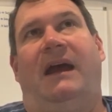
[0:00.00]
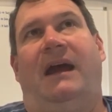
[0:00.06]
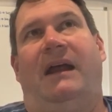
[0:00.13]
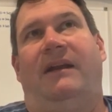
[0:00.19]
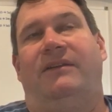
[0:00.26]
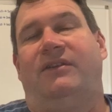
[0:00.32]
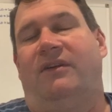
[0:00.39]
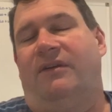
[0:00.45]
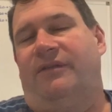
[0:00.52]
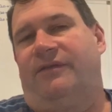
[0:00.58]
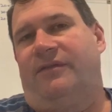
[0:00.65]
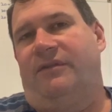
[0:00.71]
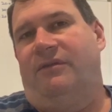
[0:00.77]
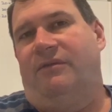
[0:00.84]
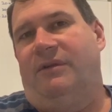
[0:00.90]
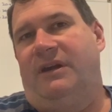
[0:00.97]
And I'd gone
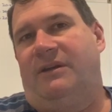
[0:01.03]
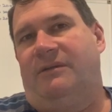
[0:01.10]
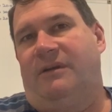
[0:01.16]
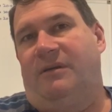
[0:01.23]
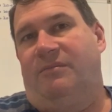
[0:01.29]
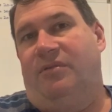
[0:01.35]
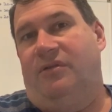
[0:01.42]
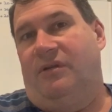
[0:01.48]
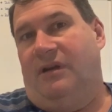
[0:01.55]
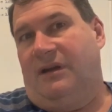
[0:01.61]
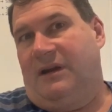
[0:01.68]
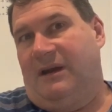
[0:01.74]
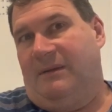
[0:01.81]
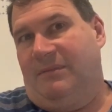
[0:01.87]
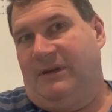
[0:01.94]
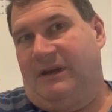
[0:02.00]
through a week where I'd put on a
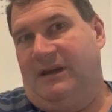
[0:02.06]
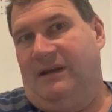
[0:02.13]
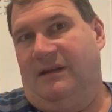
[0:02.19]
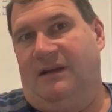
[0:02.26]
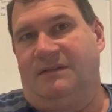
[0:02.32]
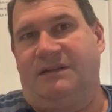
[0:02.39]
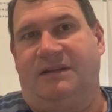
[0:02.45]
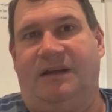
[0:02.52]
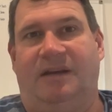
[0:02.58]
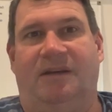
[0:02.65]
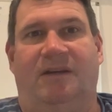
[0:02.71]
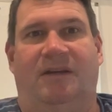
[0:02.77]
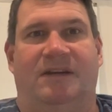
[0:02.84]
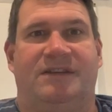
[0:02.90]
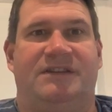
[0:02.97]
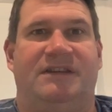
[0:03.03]
couple of kilos, of deep eaten
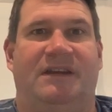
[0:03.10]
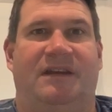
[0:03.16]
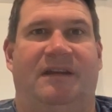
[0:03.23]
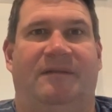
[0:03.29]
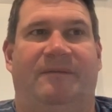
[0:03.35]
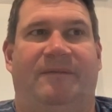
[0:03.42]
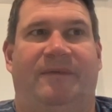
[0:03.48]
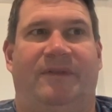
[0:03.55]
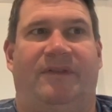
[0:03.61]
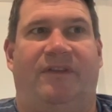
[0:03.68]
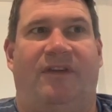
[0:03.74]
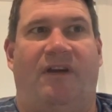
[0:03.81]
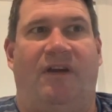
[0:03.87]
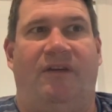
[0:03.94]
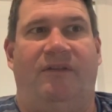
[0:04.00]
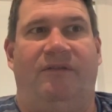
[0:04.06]
like shit.
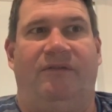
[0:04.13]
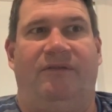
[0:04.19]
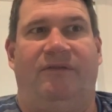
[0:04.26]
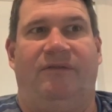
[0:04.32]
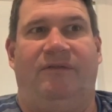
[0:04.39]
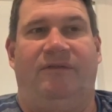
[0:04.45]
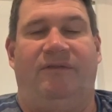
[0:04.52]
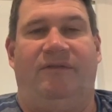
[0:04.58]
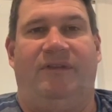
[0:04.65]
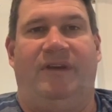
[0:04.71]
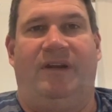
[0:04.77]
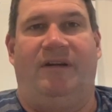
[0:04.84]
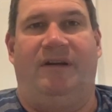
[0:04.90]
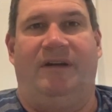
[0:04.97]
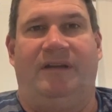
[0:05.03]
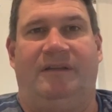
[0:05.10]
So then
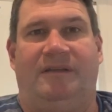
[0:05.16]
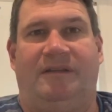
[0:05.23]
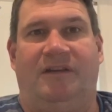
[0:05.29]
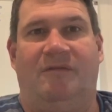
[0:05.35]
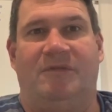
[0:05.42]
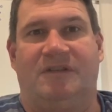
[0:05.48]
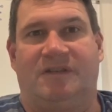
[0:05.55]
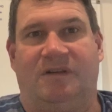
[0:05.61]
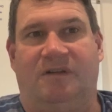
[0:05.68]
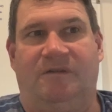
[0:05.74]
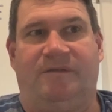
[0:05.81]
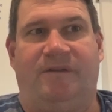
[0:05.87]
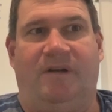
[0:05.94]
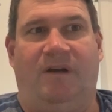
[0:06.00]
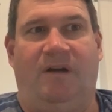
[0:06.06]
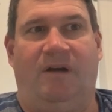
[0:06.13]
I tell
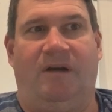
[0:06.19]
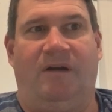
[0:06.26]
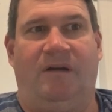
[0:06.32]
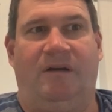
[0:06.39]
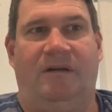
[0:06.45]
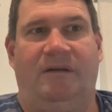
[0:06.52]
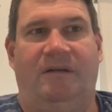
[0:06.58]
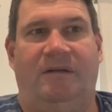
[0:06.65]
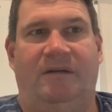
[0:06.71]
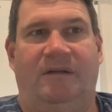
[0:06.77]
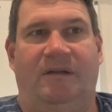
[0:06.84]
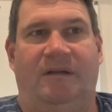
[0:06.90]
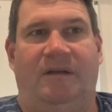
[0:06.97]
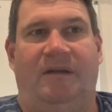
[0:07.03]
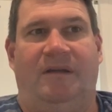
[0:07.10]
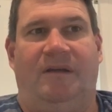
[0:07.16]
myself, oh,
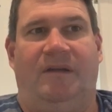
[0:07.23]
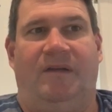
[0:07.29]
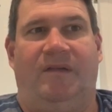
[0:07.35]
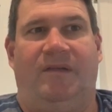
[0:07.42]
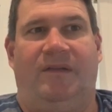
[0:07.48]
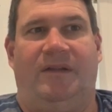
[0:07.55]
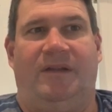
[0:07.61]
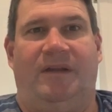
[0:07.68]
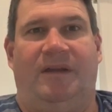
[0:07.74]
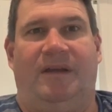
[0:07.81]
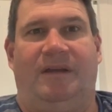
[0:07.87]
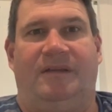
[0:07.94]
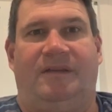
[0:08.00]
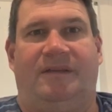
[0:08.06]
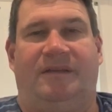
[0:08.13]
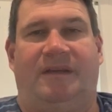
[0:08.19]

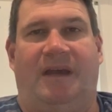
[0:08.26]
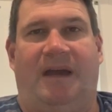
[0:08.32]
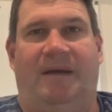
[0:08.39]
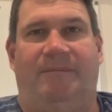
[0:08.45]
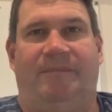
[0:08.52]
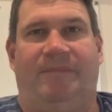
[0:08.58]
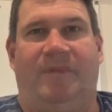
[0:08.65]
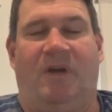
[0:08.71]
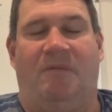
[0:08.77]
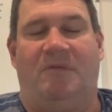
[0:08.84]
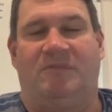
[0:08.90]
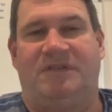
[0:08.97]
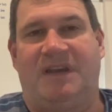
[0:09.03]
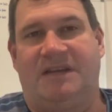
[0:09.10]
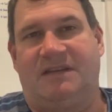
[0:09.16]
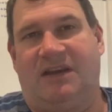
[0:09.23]
it's, um, I'm
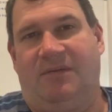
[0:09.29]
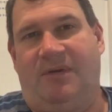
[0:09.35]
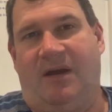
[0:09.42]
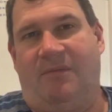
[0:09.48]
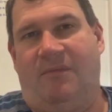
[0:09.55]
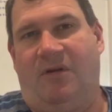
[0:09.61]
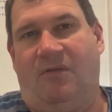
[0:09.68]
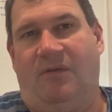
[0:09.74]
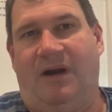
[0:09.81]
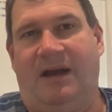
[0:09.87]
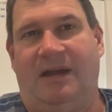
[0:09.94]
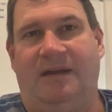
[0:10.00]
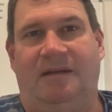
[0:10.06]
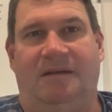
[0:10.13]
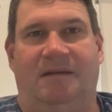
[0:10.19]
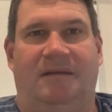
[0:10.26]
obsessing about my
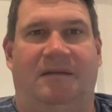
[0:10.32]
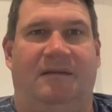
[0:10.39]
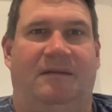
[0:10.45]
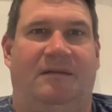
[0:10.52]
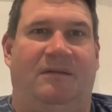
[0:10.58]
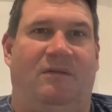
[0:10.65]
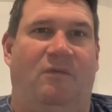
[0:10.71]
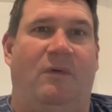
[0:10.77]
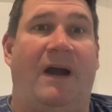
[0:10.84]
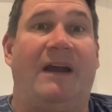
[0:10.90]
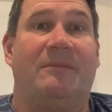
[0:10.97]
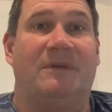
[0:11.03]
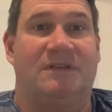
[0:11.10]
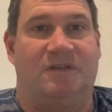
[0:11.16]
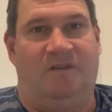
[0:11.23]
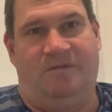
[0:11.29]
weight. Weighing
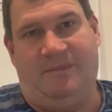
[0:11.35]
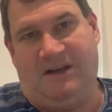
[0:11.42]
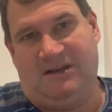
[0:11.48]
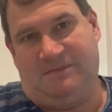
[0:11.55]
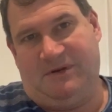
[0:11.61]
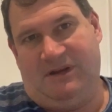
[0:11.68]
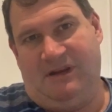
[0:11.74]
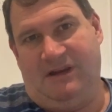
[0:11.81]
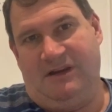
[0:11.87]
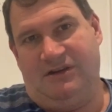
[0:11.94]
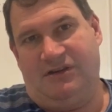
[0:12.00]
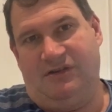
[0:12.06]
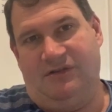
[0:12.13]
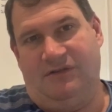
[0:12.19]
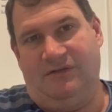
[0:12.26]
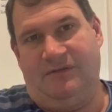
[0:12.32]
myself must be the
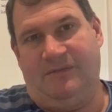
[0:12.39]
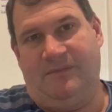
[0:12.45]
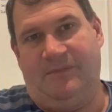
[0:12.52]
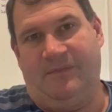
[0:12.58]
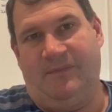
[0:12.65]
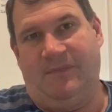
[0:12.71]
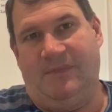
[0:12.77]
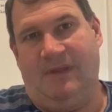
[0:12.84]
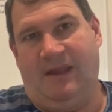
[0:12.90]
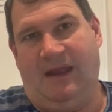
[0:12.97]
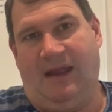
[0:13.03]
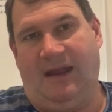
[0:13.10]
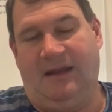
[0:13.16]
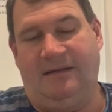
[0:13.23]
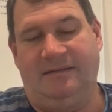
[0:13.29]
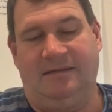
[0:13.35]
issue
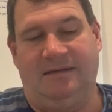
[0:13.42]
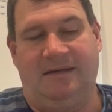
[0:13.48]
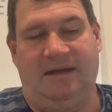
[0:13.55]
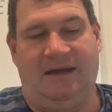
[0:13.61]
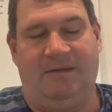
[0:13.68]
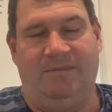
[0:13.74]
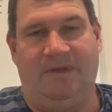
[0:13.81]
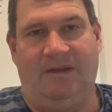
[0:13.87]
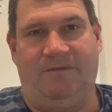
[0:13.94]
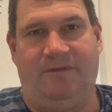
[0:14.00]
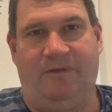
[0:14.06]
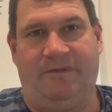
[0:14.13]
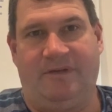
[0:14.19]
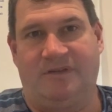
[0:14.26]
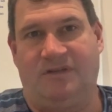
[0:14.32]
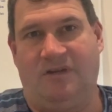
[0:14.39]
and um,
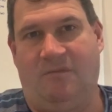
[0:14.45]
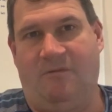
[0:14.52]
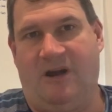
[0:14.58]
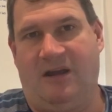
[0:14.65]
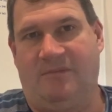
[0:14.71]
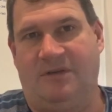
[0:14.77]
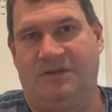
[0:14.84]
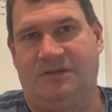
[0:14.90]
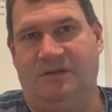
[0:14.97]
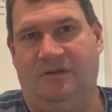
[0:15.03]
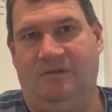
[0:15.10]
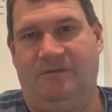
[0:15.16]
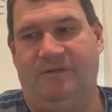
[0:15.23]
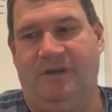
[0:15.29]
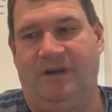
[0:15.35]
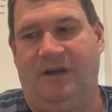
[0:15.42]
therefore if I stop weighing myself,